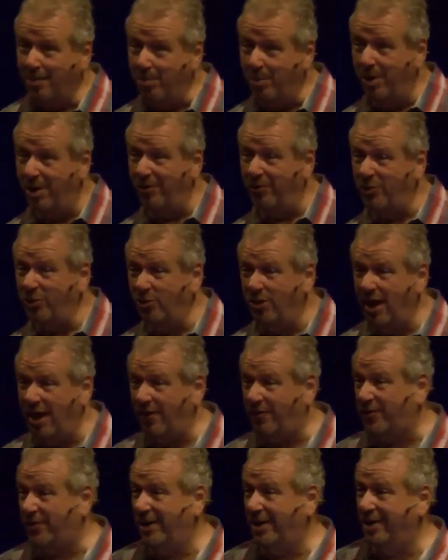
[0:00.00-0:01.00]
But if you
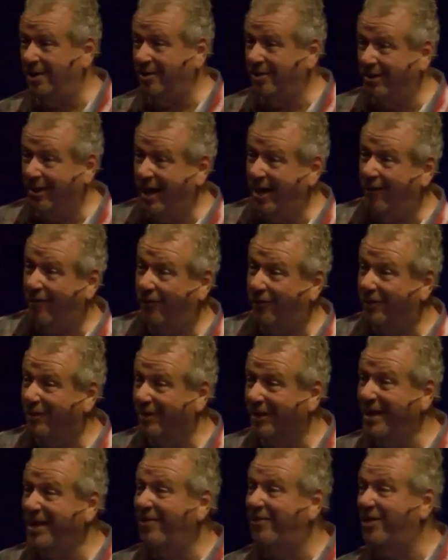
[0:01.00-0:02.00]

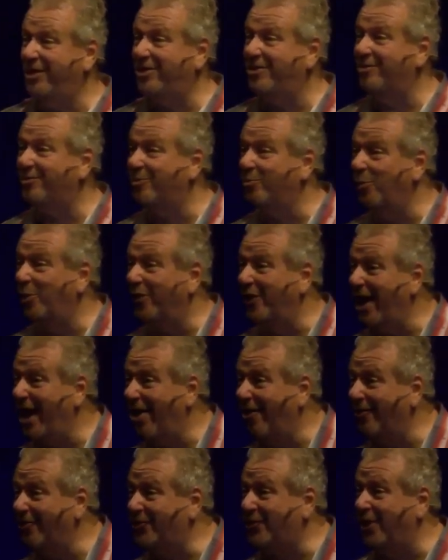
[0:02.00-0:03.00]
leave it
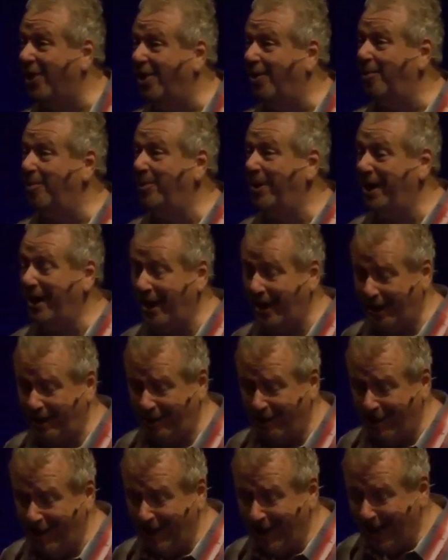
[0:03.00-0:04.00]
without being